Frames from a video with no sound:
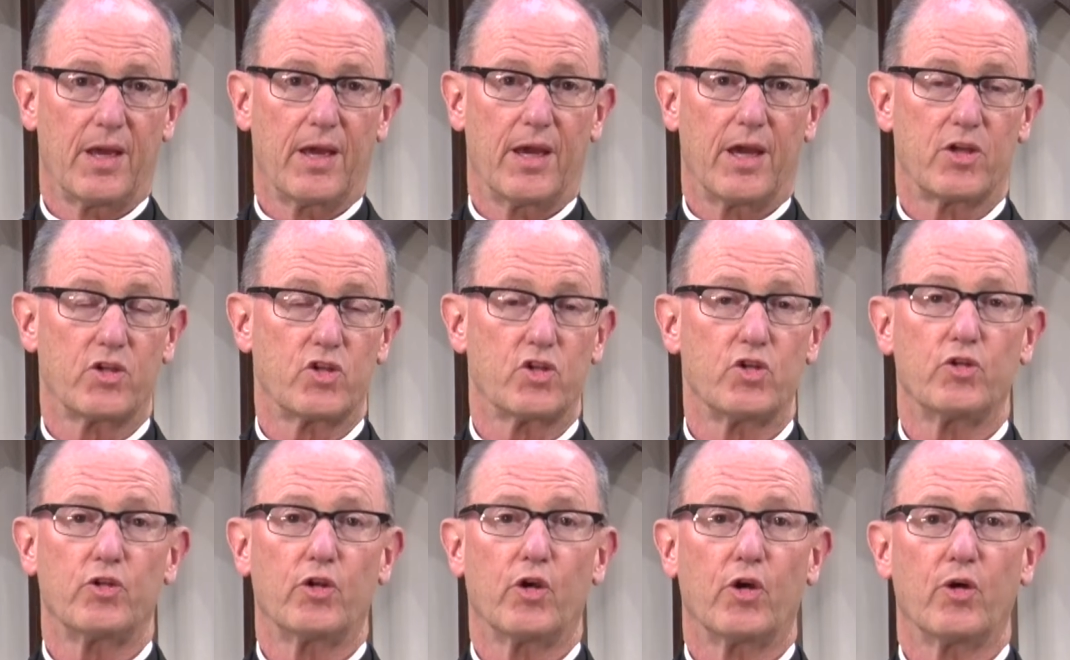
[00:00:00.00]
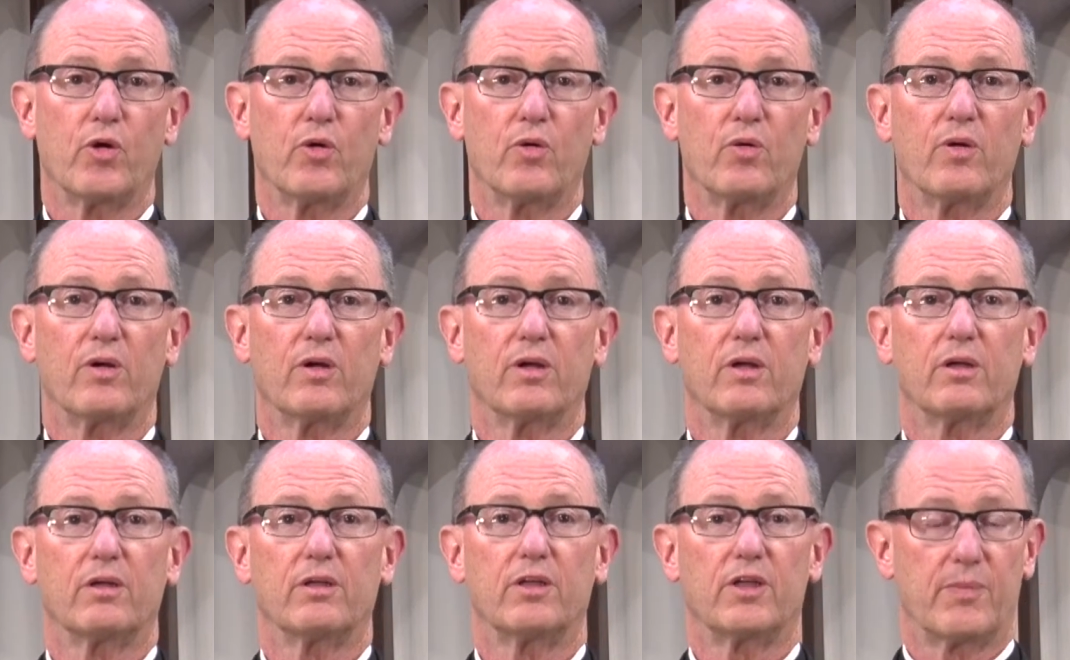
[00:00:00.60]
As you know,
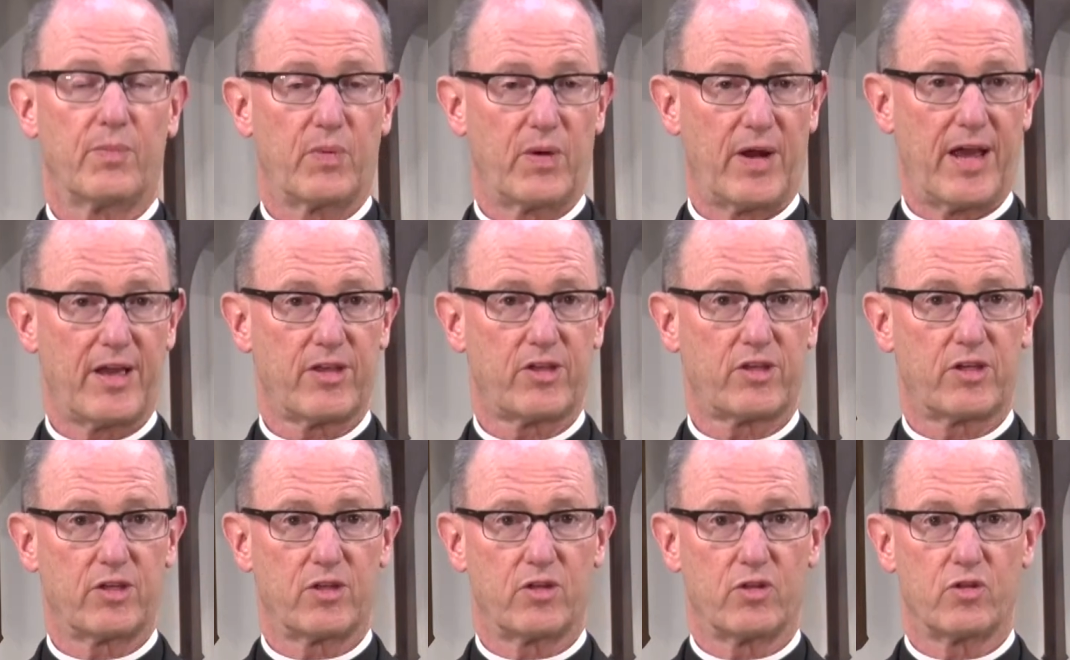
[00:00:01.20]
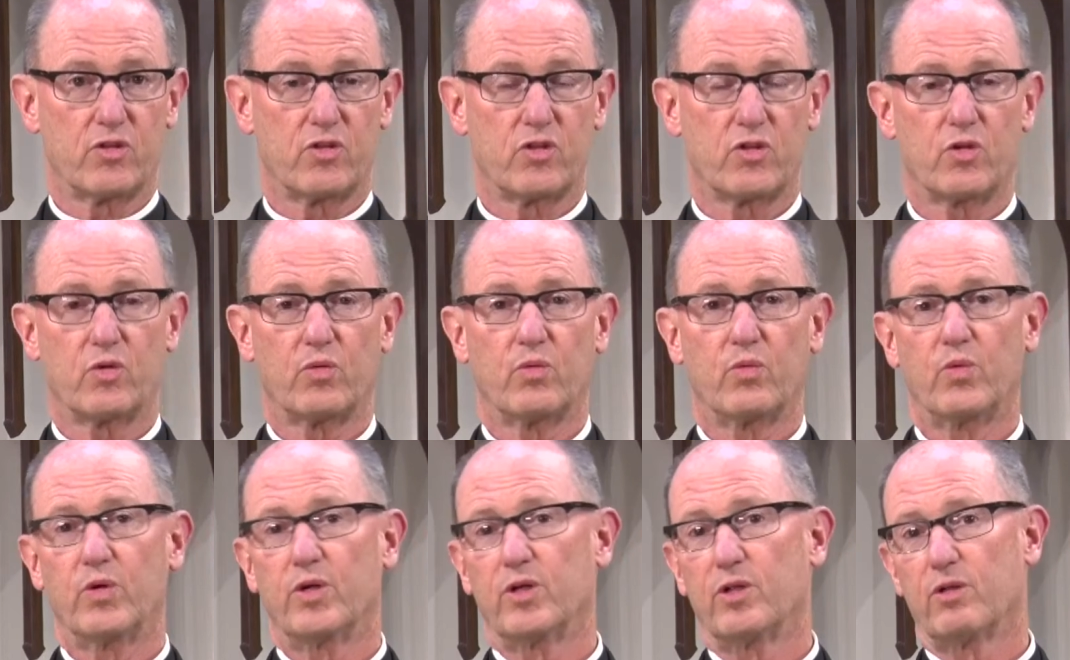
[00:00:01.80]
Nebraskans
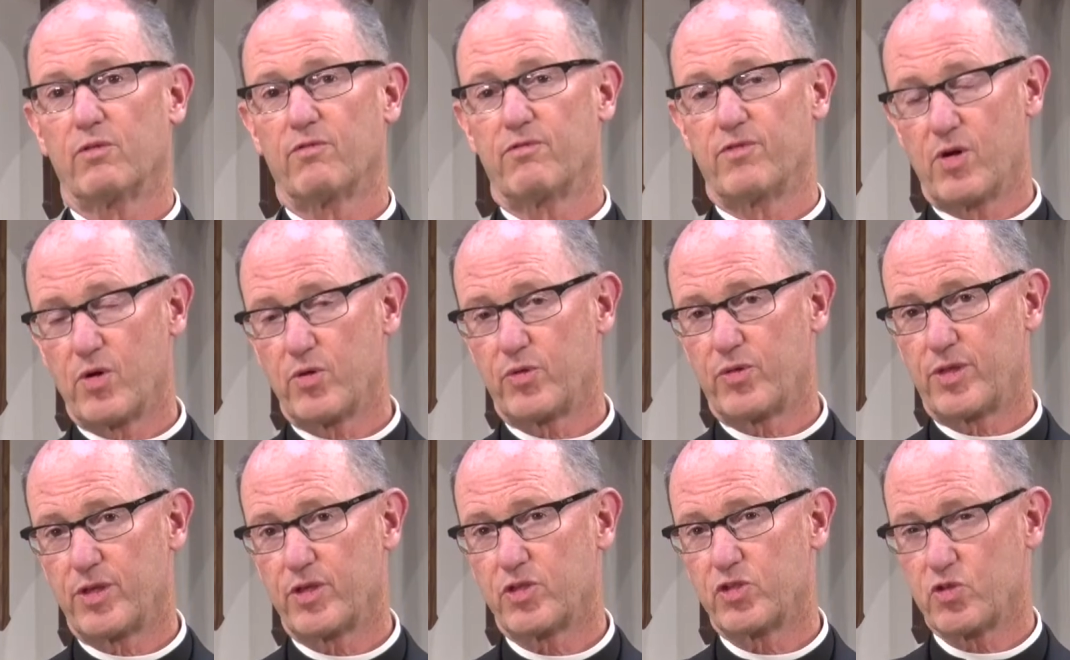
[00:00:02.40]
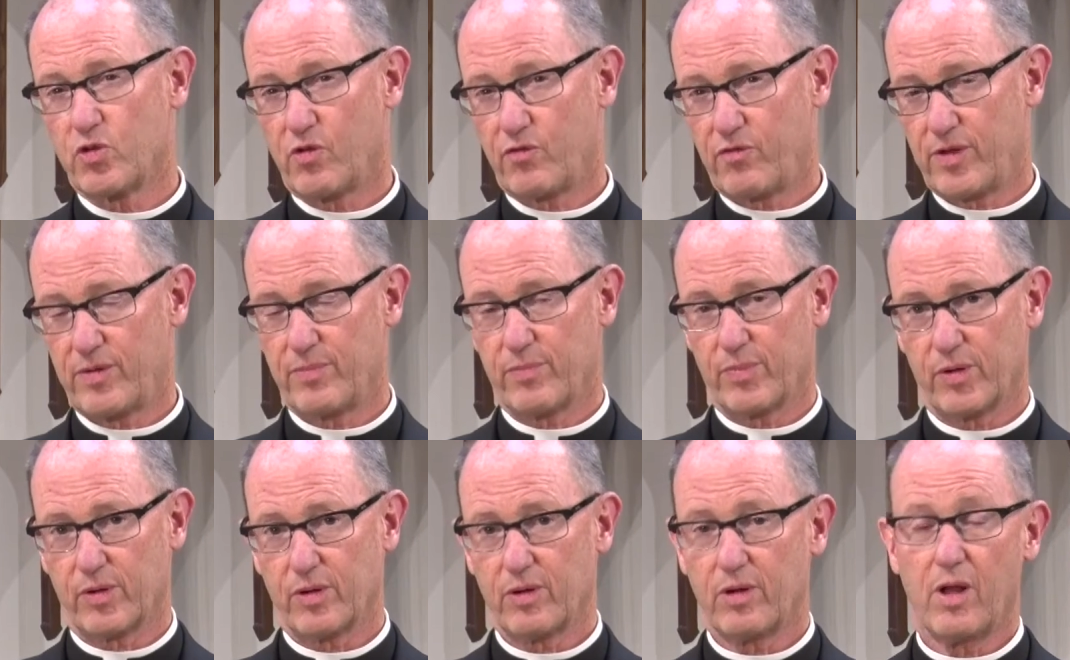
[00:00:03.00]
will vote this
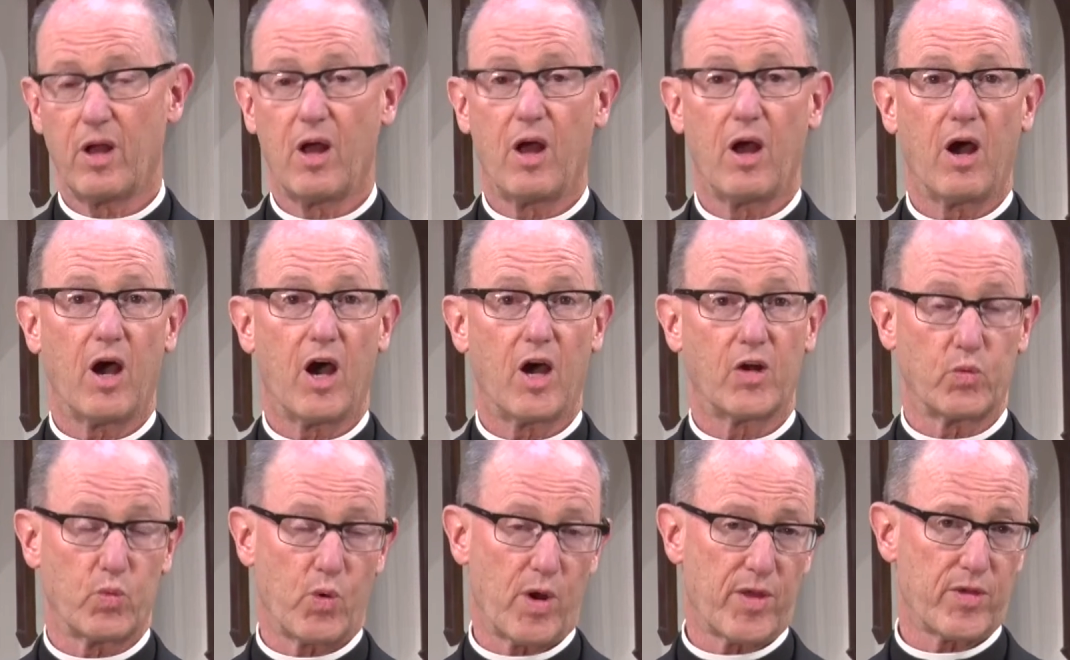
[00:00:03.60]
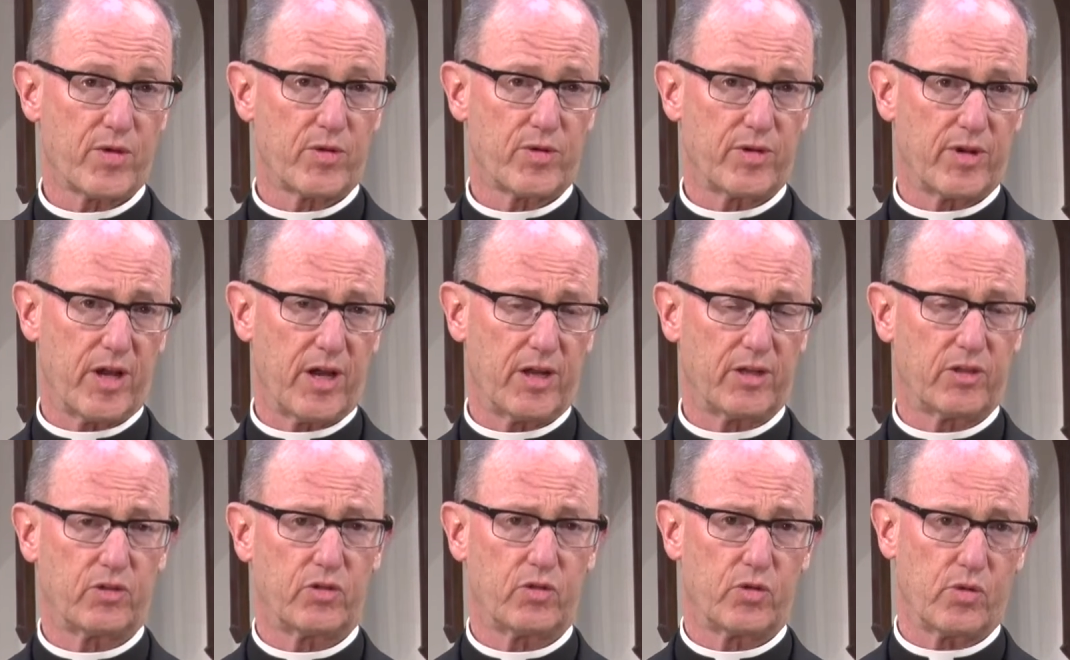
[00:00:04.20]
November on whether or
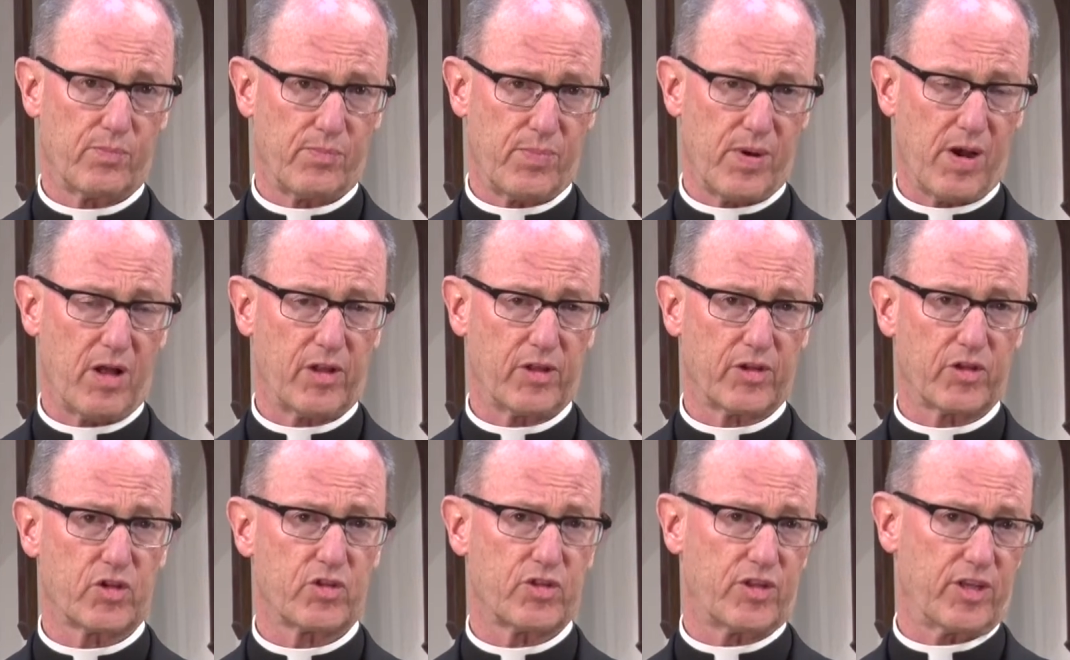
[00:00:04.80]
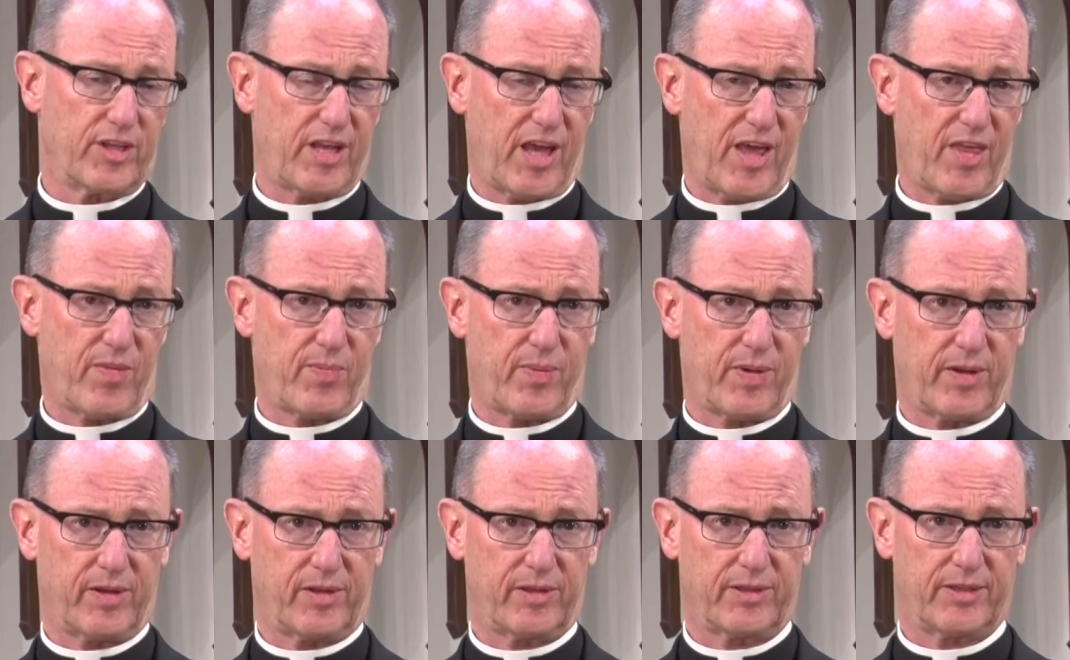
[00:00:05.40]
not to abolish the death
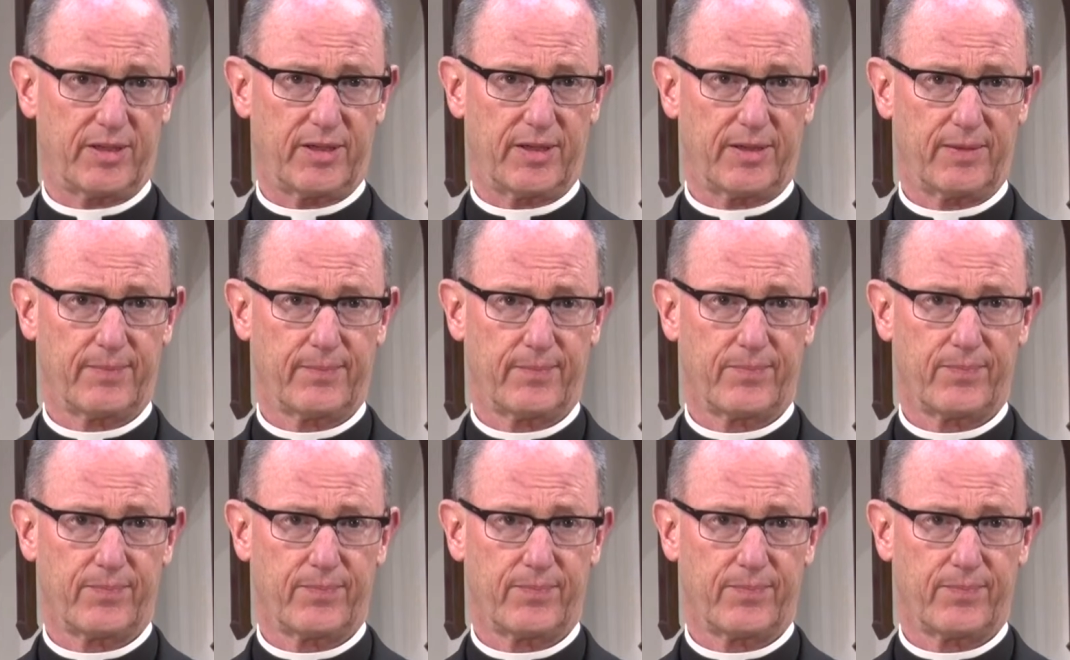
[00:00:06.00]
penalty.